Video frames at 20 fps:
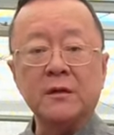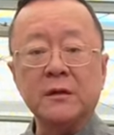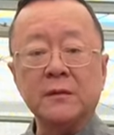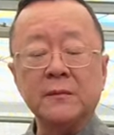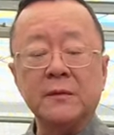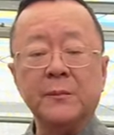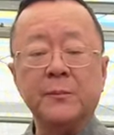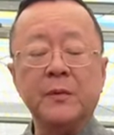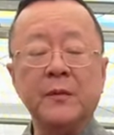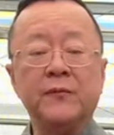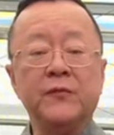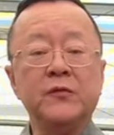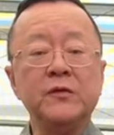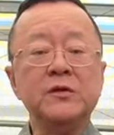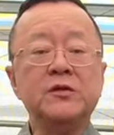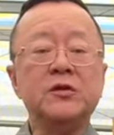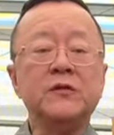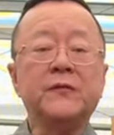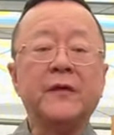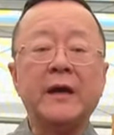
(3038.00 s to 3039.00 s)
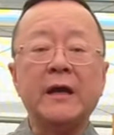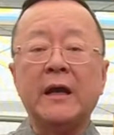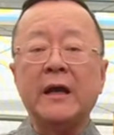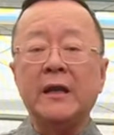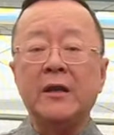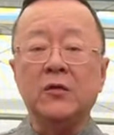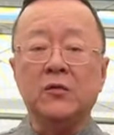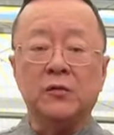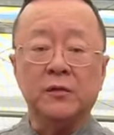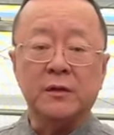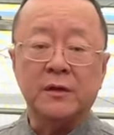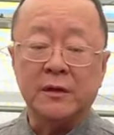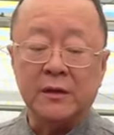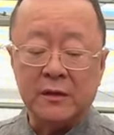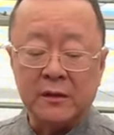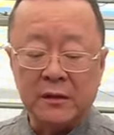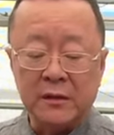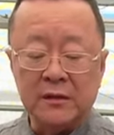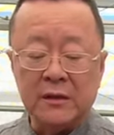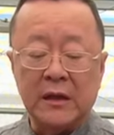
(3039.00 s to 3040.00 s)
the before you divide any orchid,
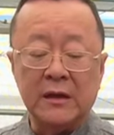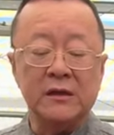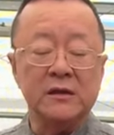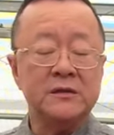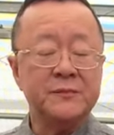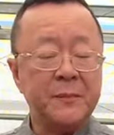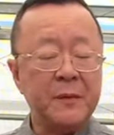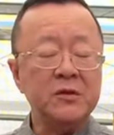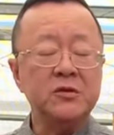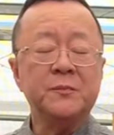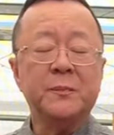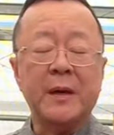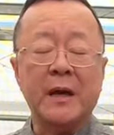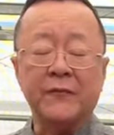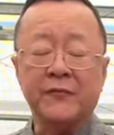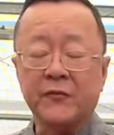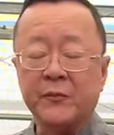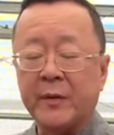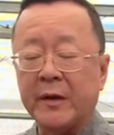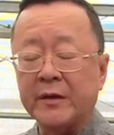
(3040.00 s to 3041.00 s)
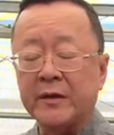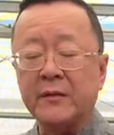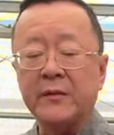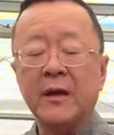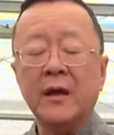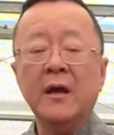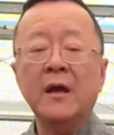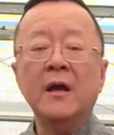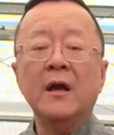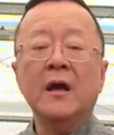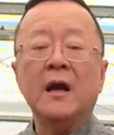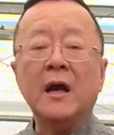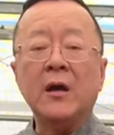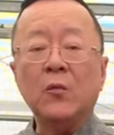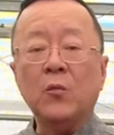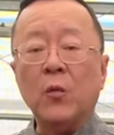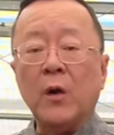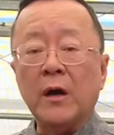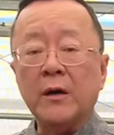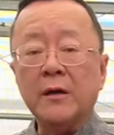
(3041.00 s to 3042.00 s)
and especially Paphiopedilum. I
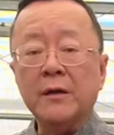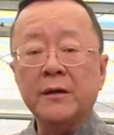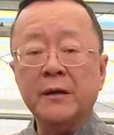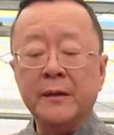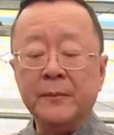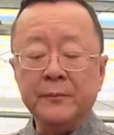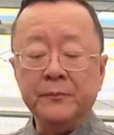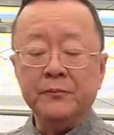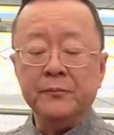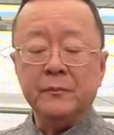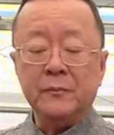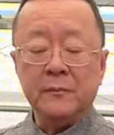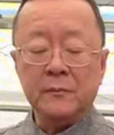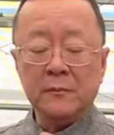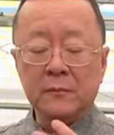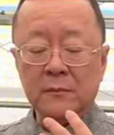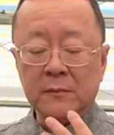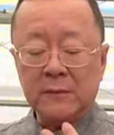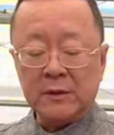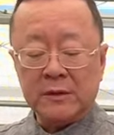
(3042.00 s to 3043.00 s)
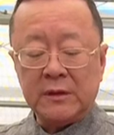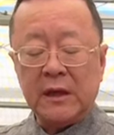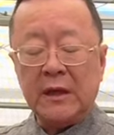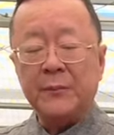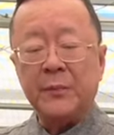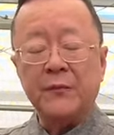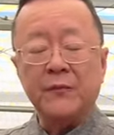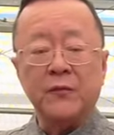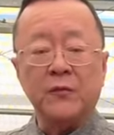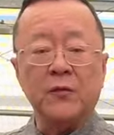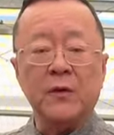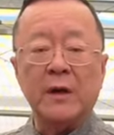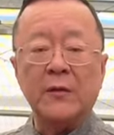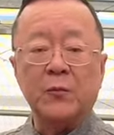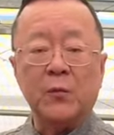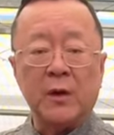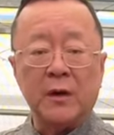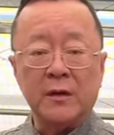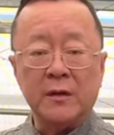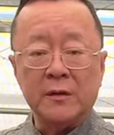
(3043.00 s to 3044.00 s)
water them the day before I
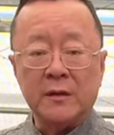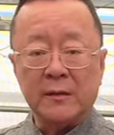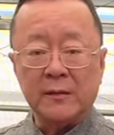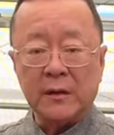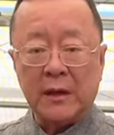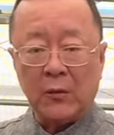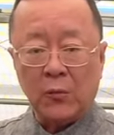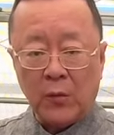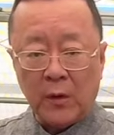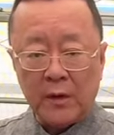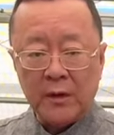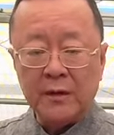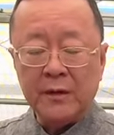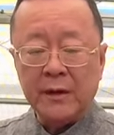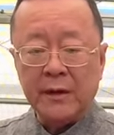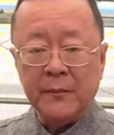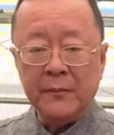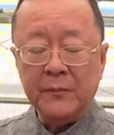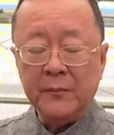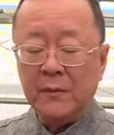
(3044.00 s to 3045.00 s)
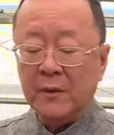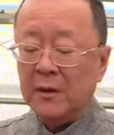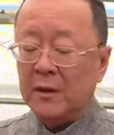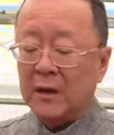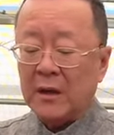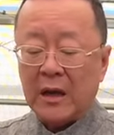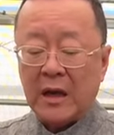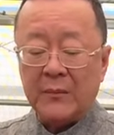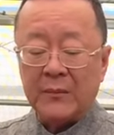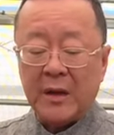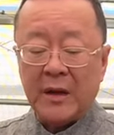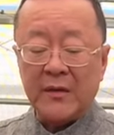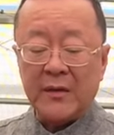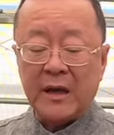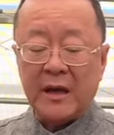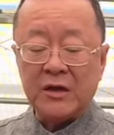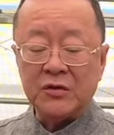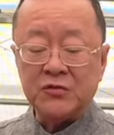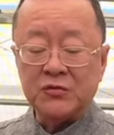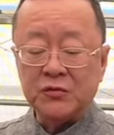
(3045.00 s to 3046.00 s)
water them. I water them, and I
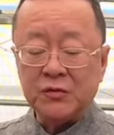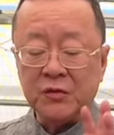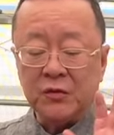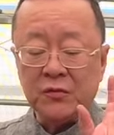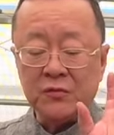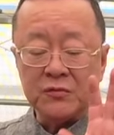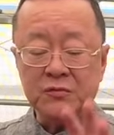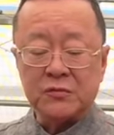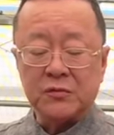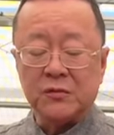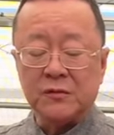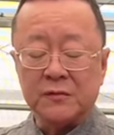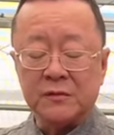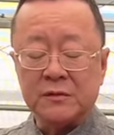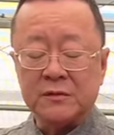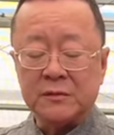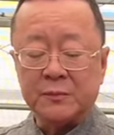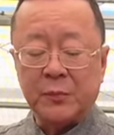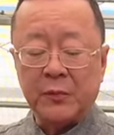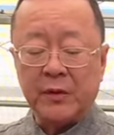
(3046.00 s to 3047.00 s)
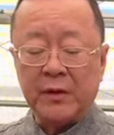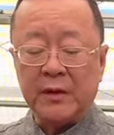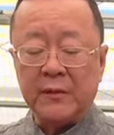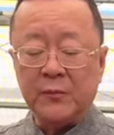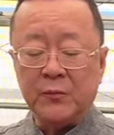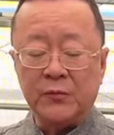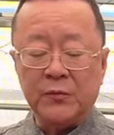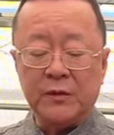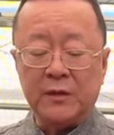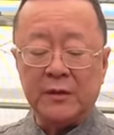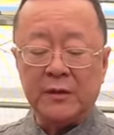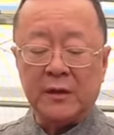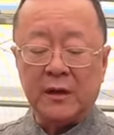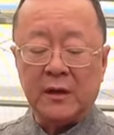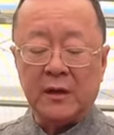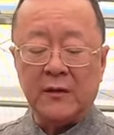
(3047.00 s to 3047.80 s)
actually also spray them with